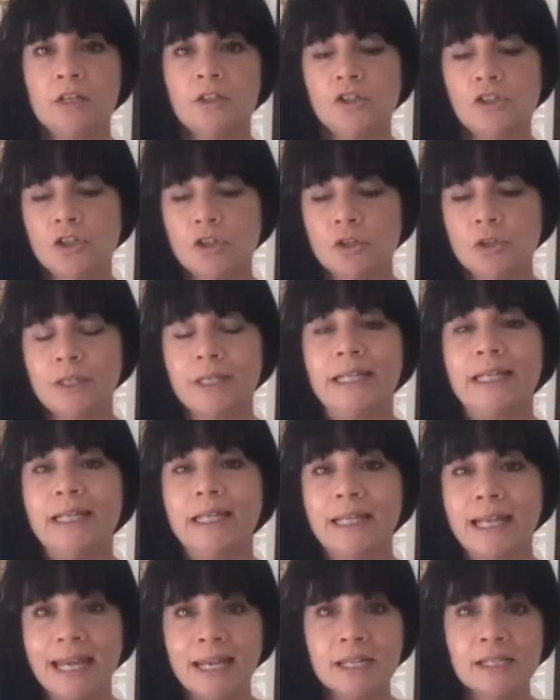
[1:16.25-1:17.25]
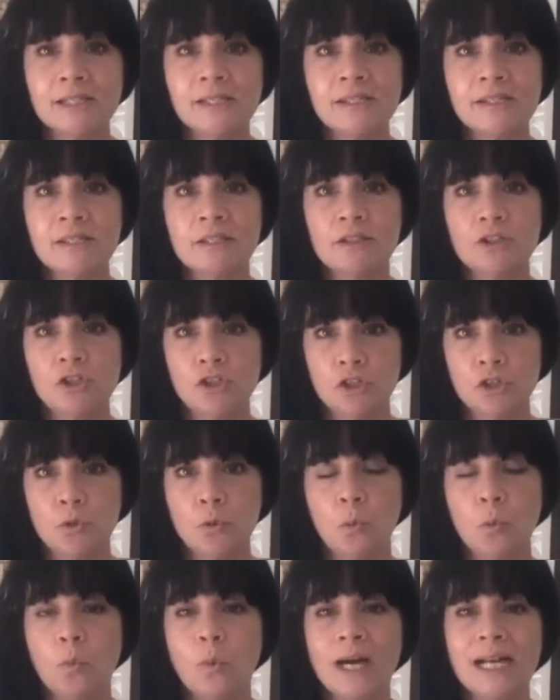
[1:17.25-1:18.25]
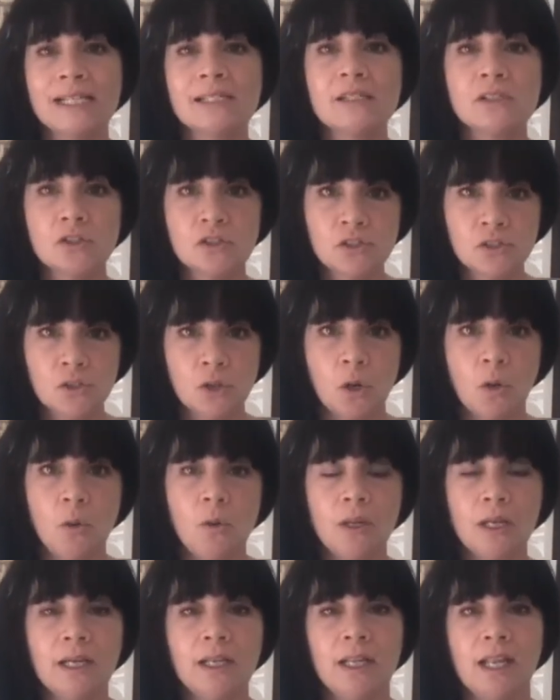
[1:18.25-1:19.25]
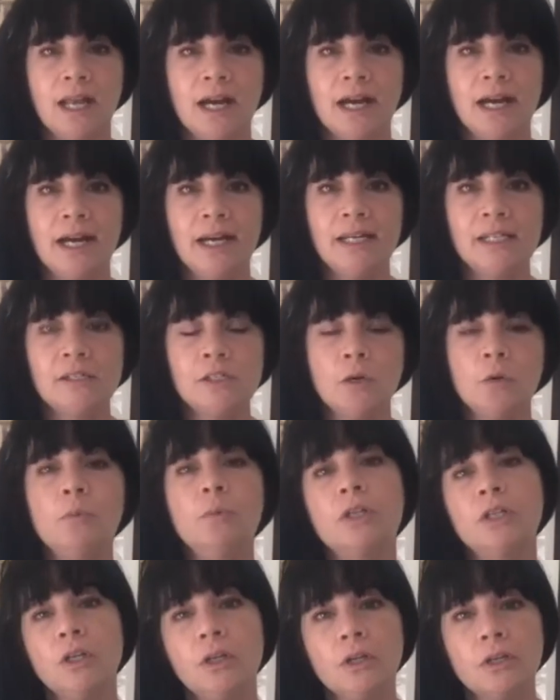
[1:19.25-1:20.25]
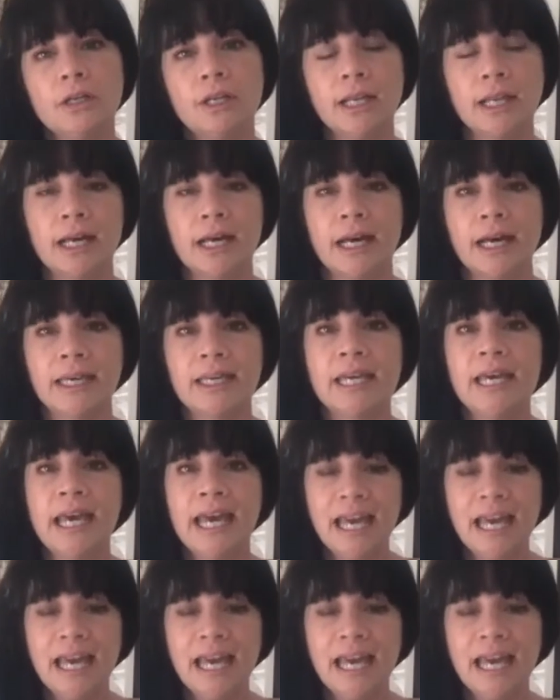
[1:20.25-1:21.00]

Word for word: to connect to what soul aligned would look like